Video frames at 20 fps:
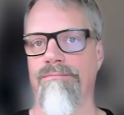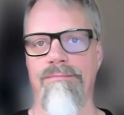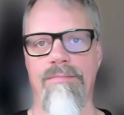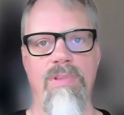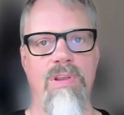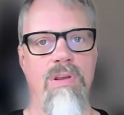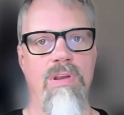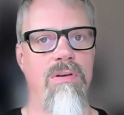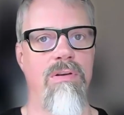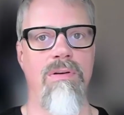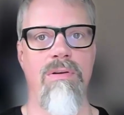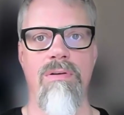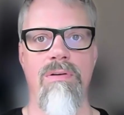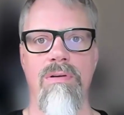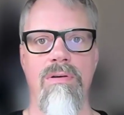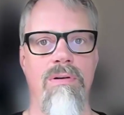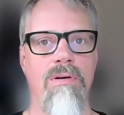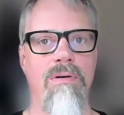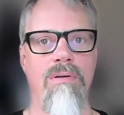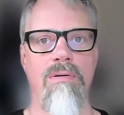
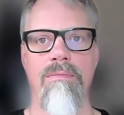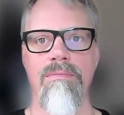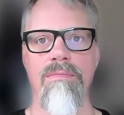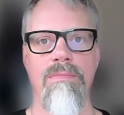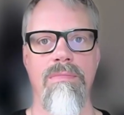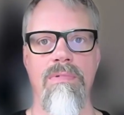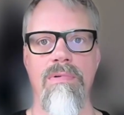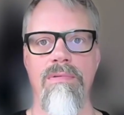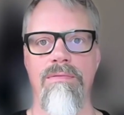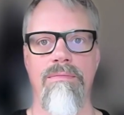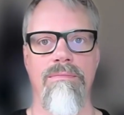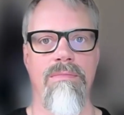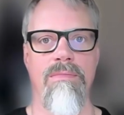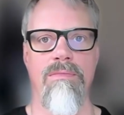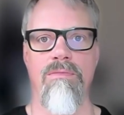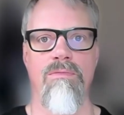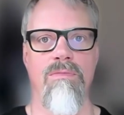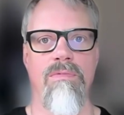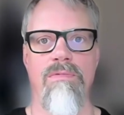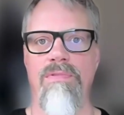
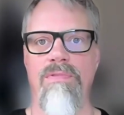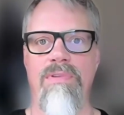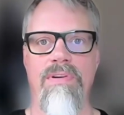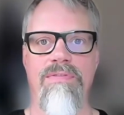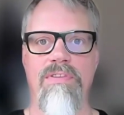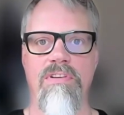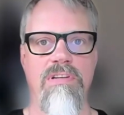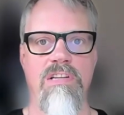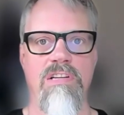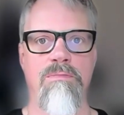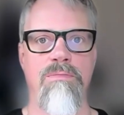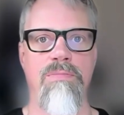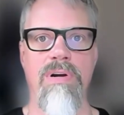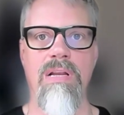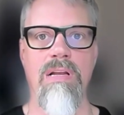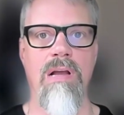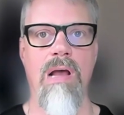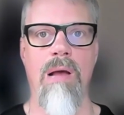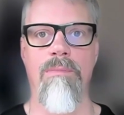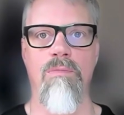If I should just
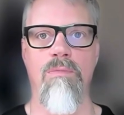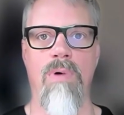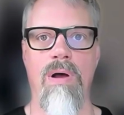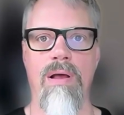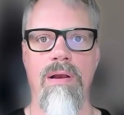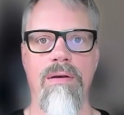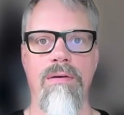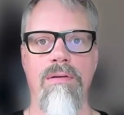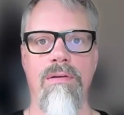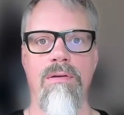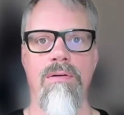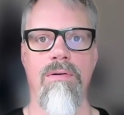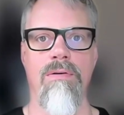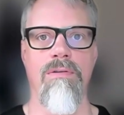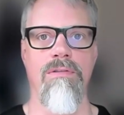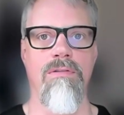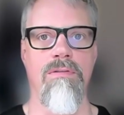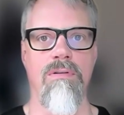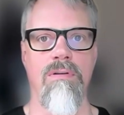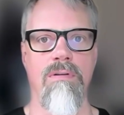bring up one,
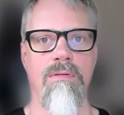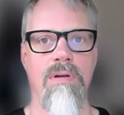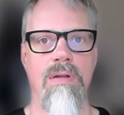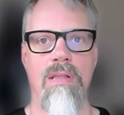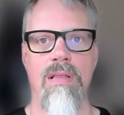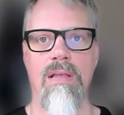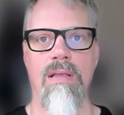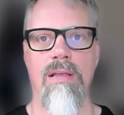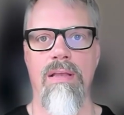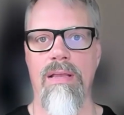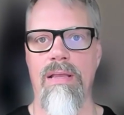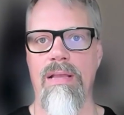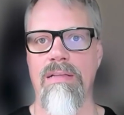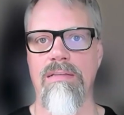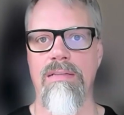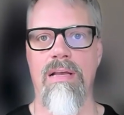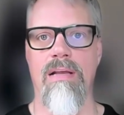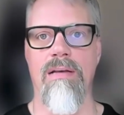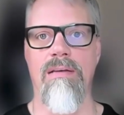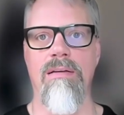sort of, is
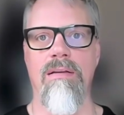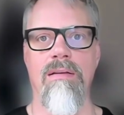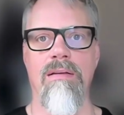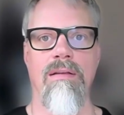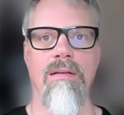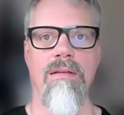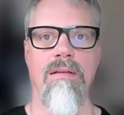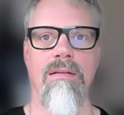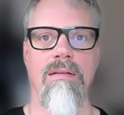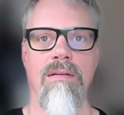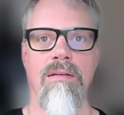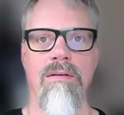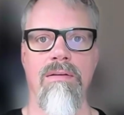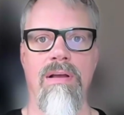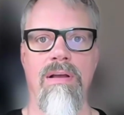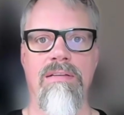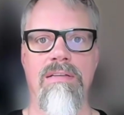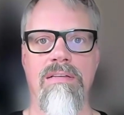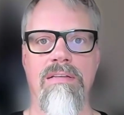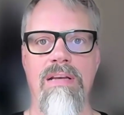that
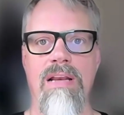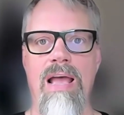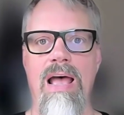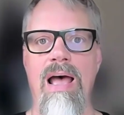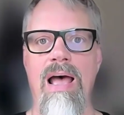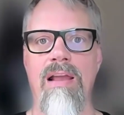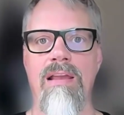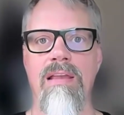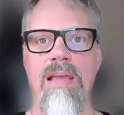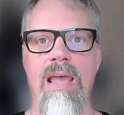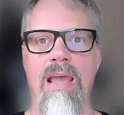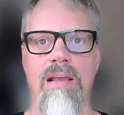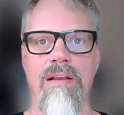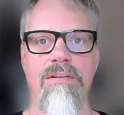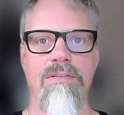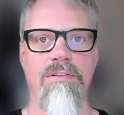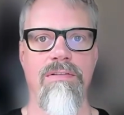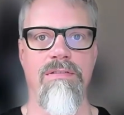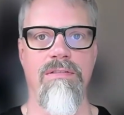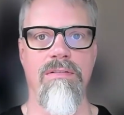as I said,
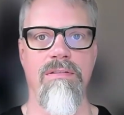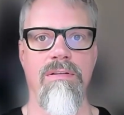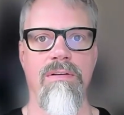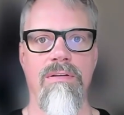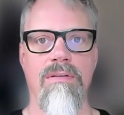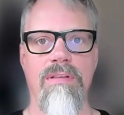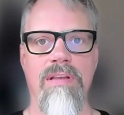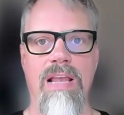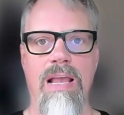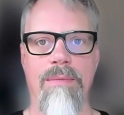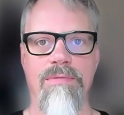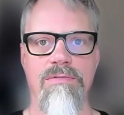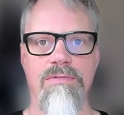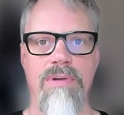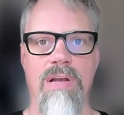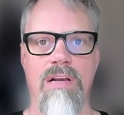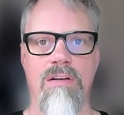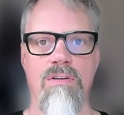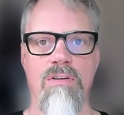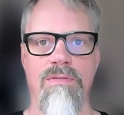actors, they
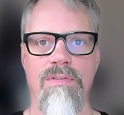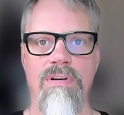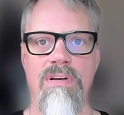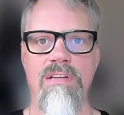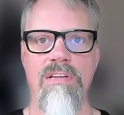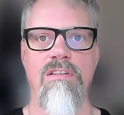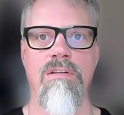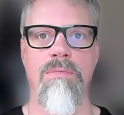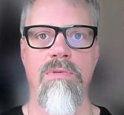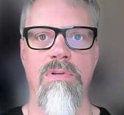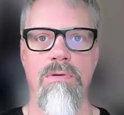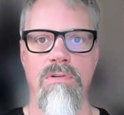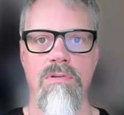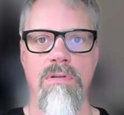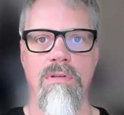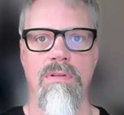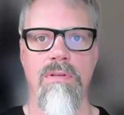abstract over distribution